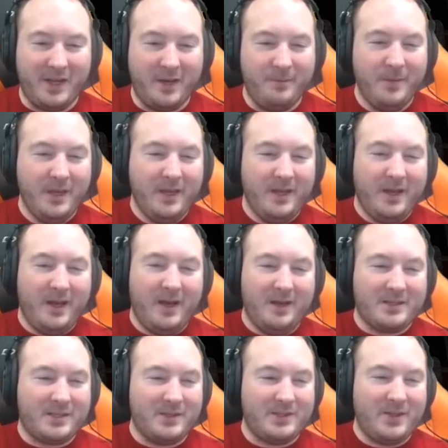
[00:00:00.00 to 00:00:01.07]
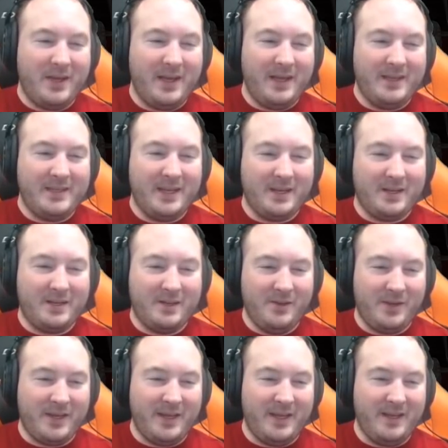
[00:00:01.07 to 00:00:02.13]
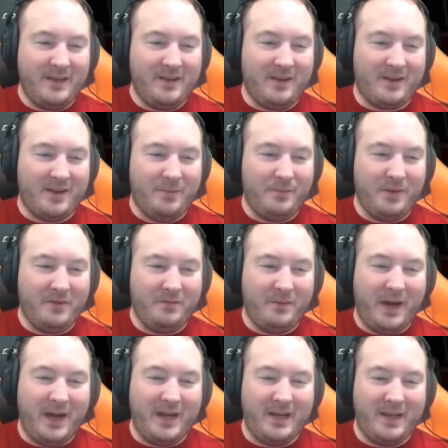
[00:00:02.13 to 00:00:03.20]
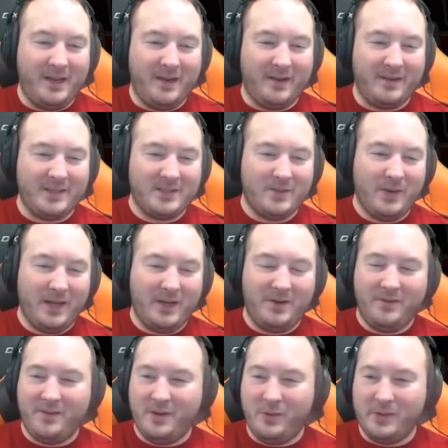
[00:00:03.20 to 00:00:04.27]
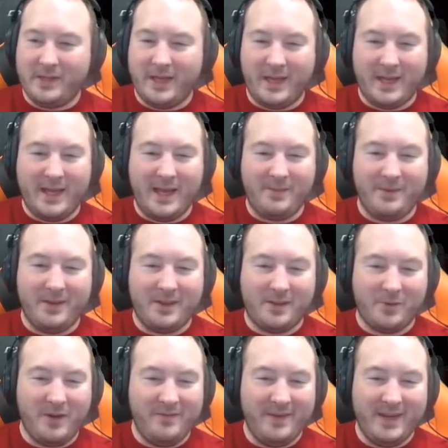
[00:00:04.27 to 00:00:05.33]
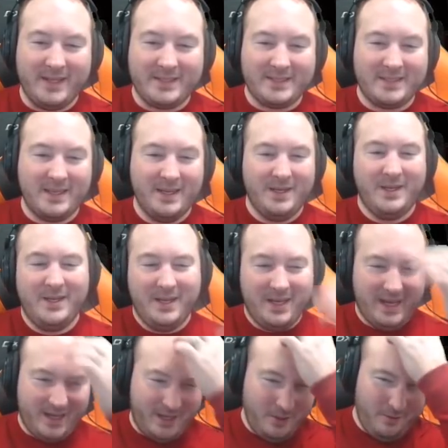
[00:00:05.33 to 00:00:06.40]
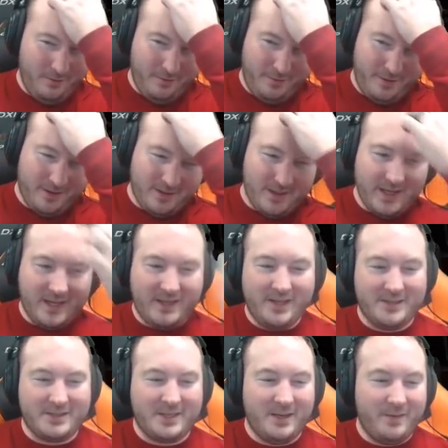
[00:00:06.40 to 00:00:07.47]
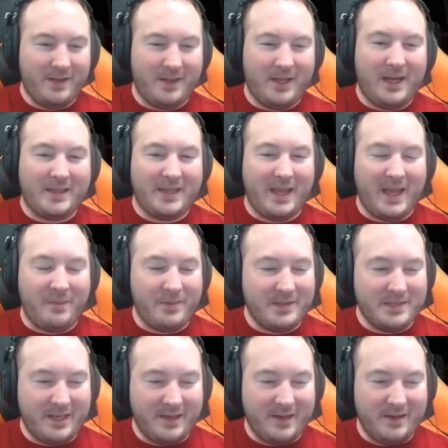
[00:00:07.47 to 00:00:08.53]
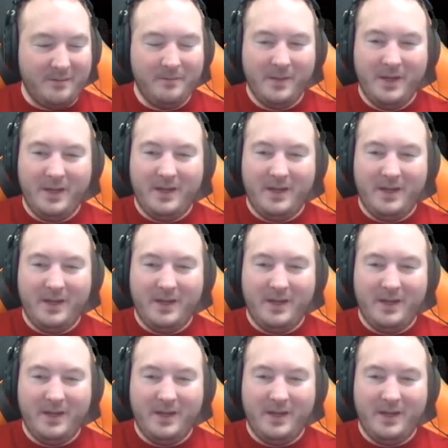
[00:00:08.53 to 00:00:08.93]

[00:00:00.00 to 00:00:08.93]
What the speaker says: video. So let's go ahead and take a look at a couple of mine here. This one, I don't even know what the heck happened. 3 minutes. I don't feel like there's going to be a lot that happens here.